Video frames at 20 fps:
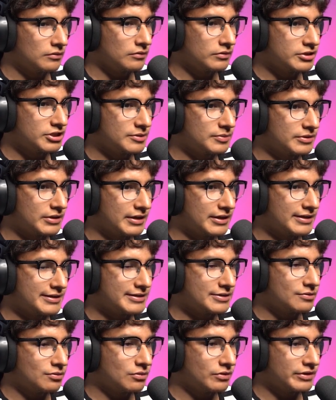What's up,
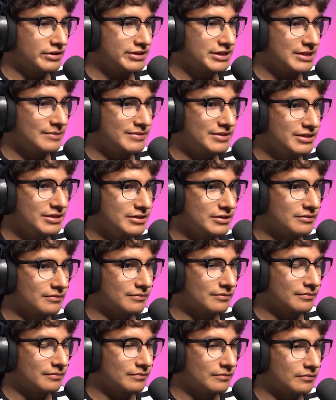guys? We're on the same
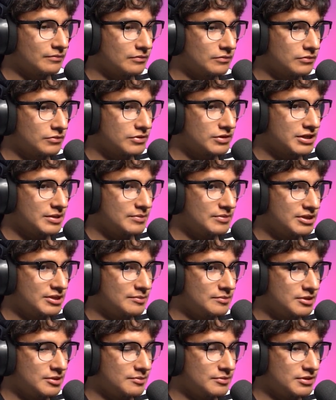team. Same
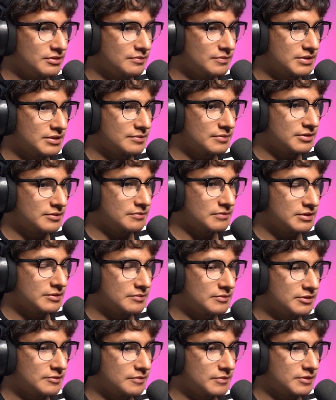team, same team, same team, same
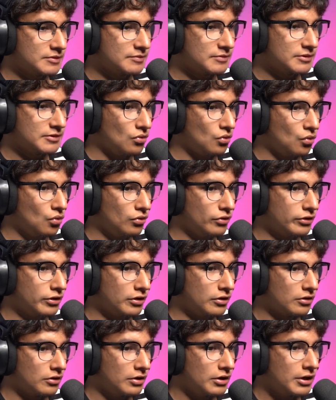team, same team. Or
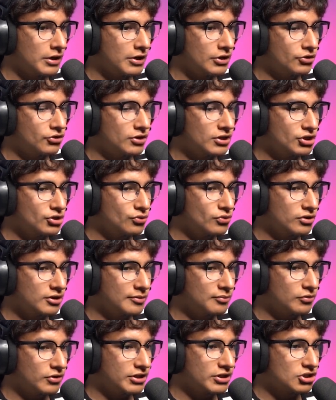no. You guys really
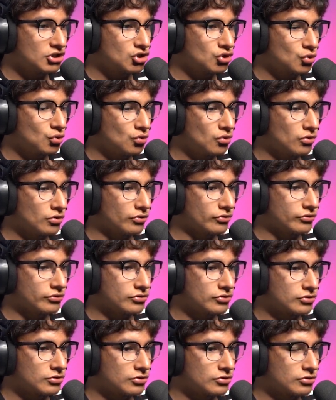bring
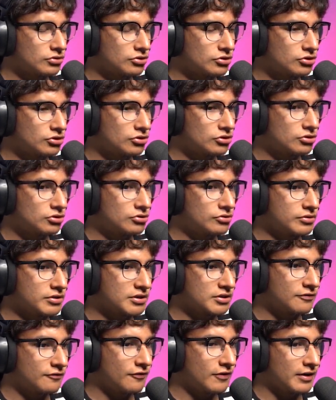swords to
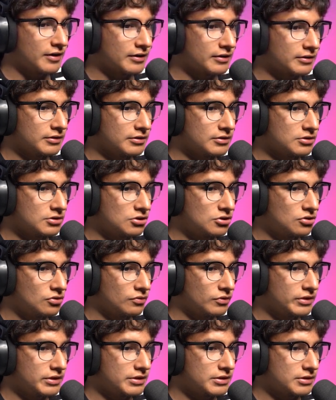this fight is
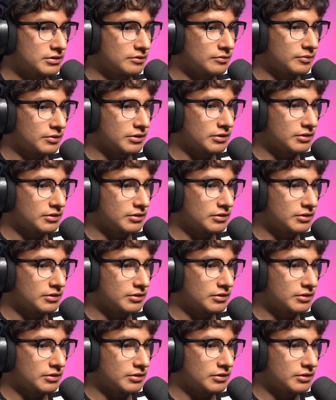crazy to me